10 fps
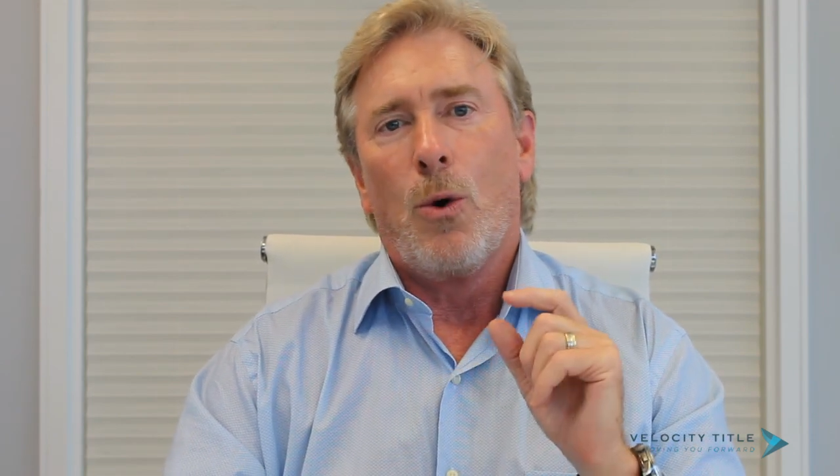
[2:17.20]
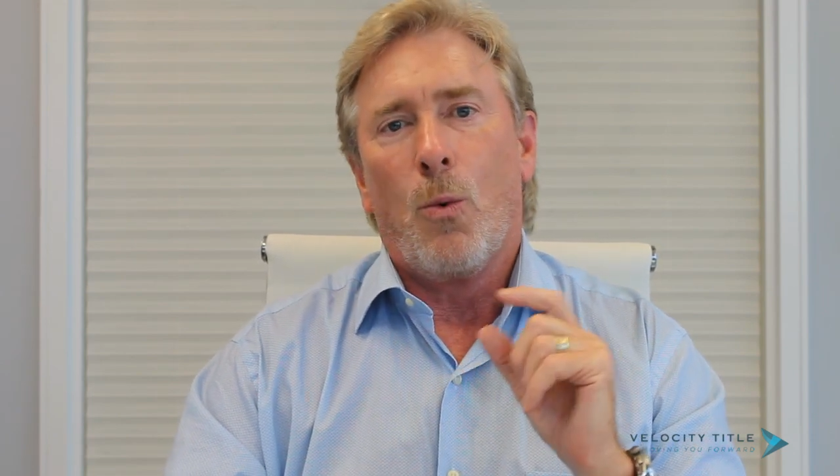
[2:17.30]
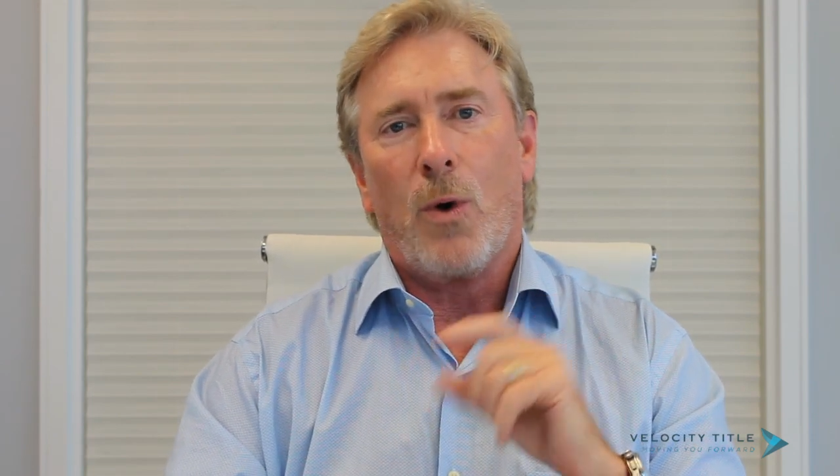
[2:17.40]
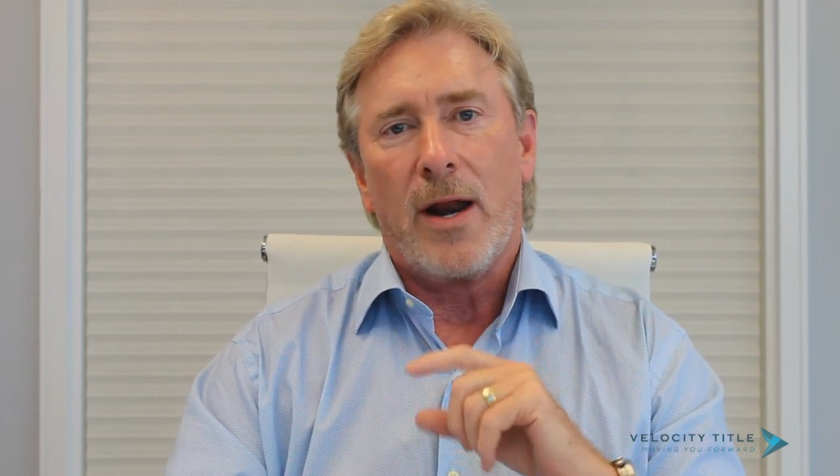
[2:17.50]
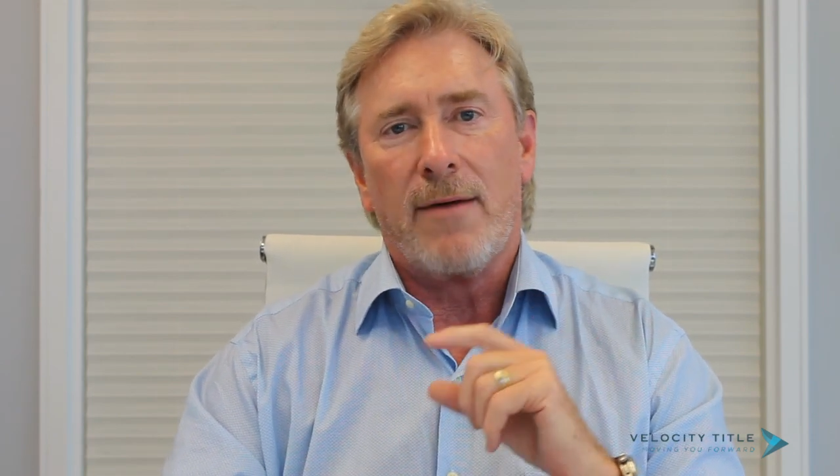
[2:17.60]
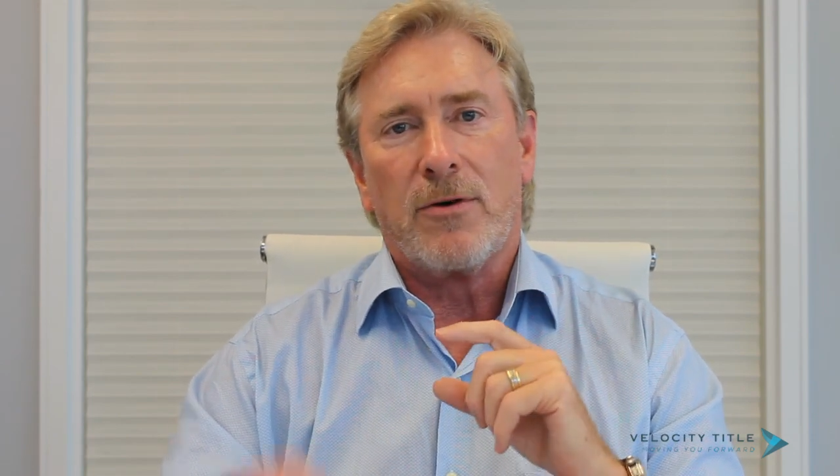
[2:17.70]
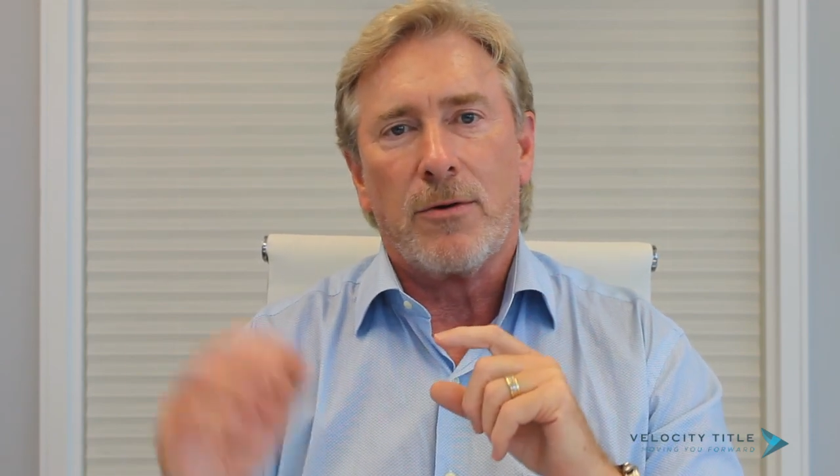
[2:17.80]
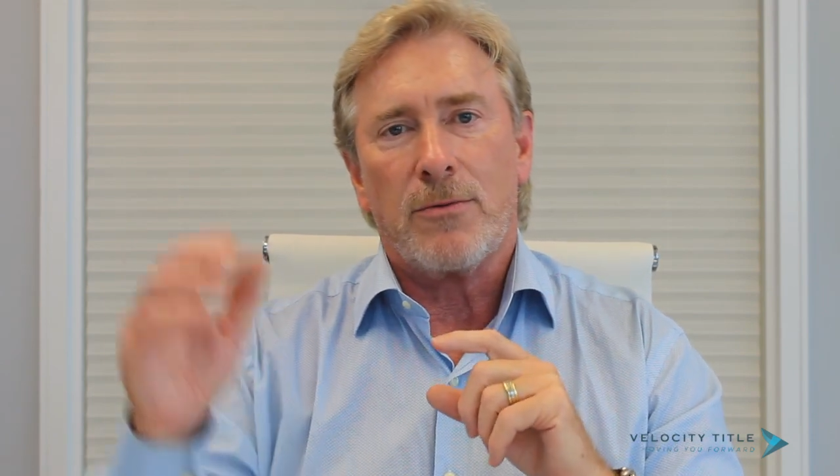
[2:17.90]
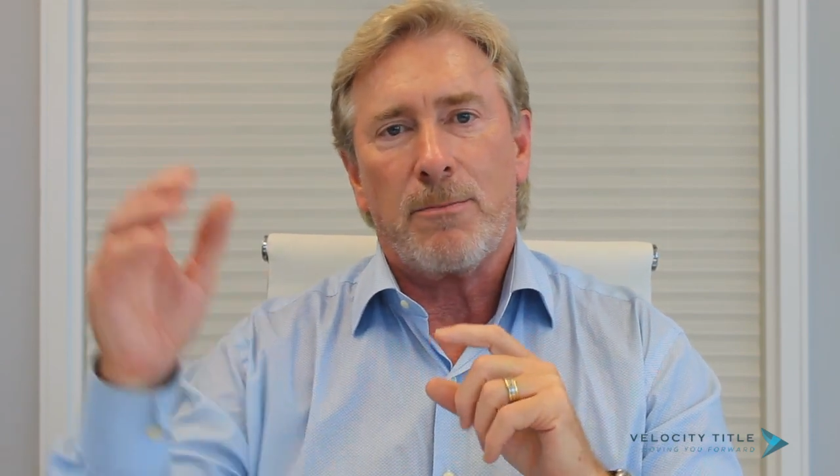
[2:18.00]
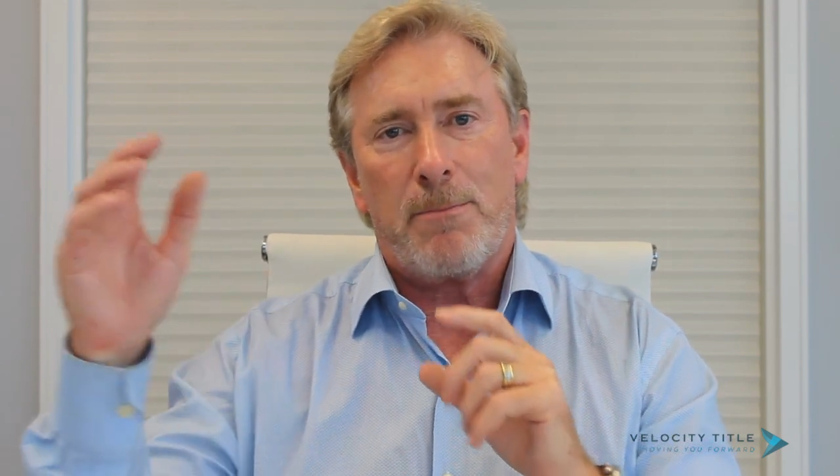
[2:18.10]

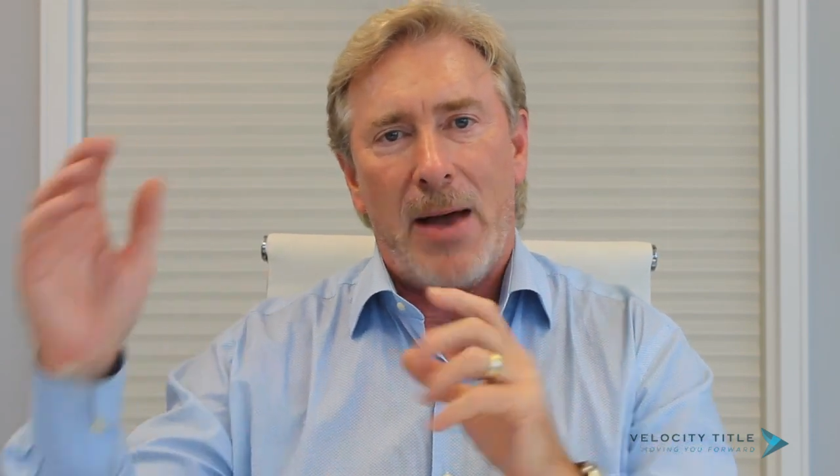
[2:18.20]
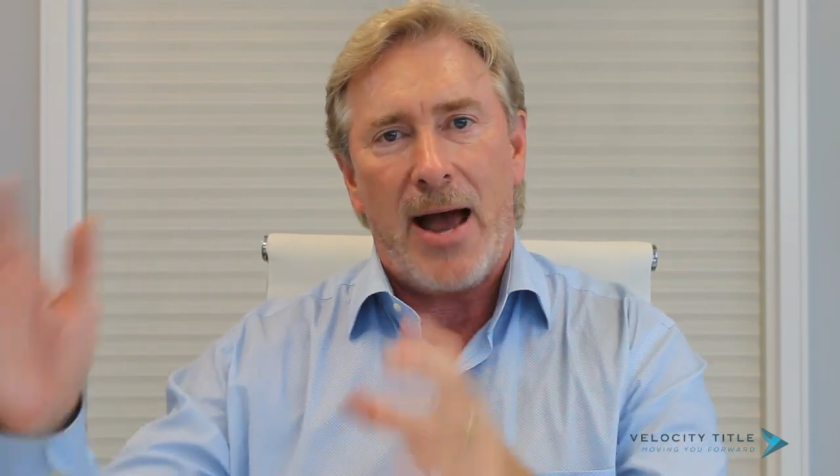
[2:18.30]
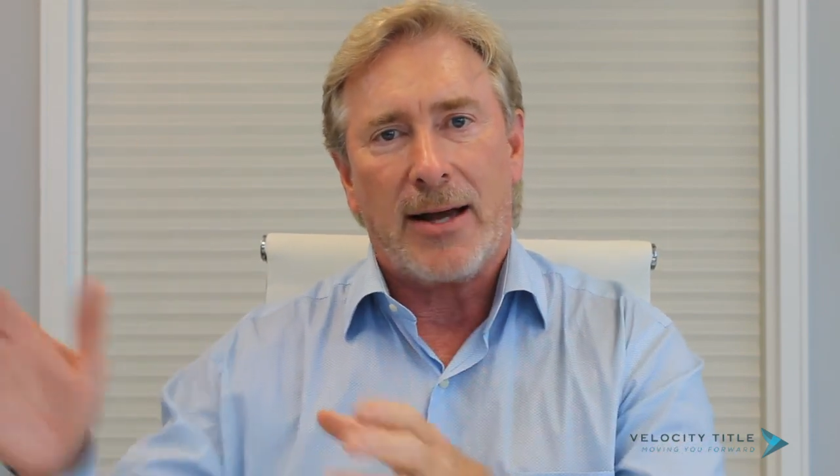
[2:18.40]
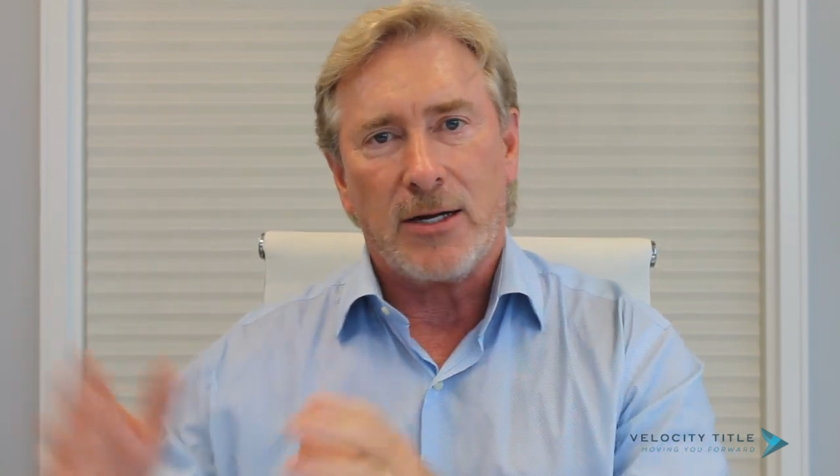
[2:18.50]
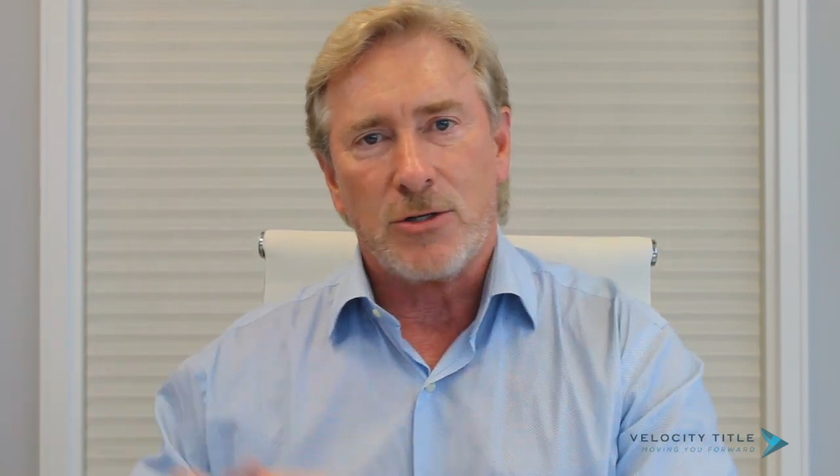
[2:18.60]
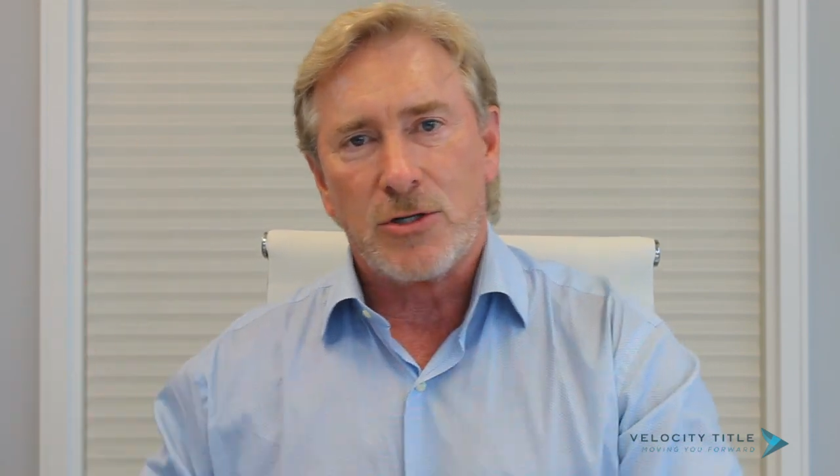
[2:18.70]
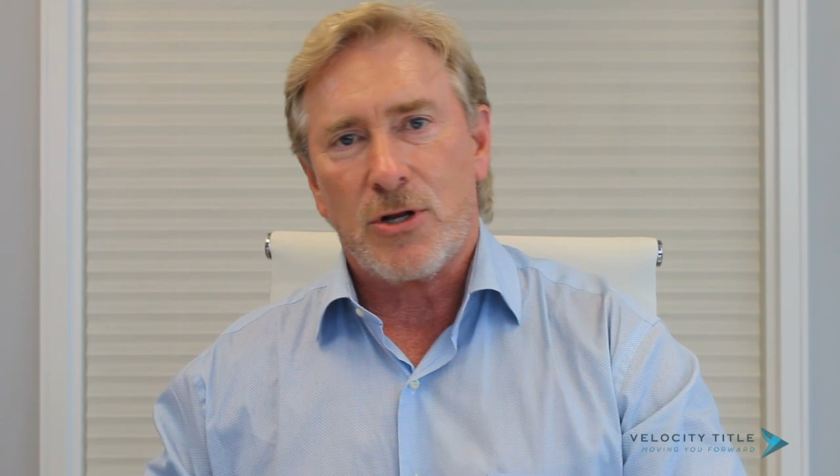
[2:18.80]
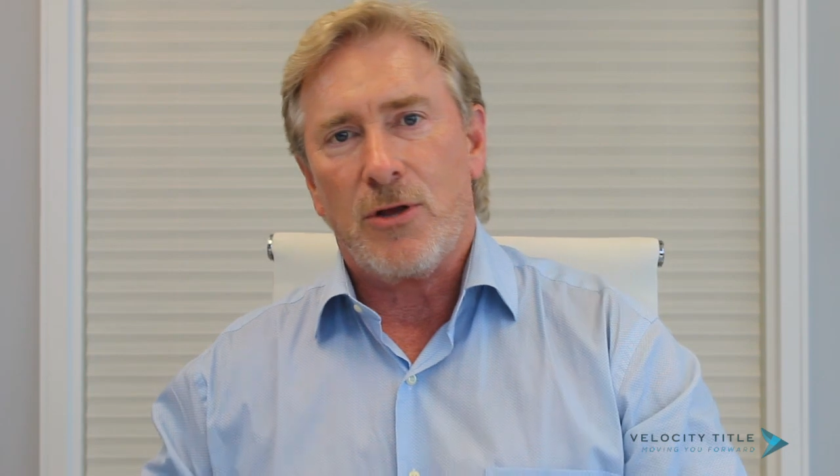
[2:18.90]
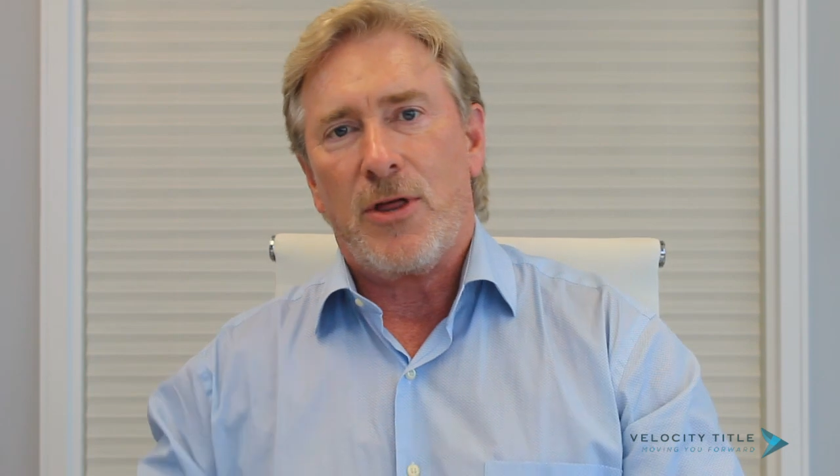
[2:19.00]
whatever baggage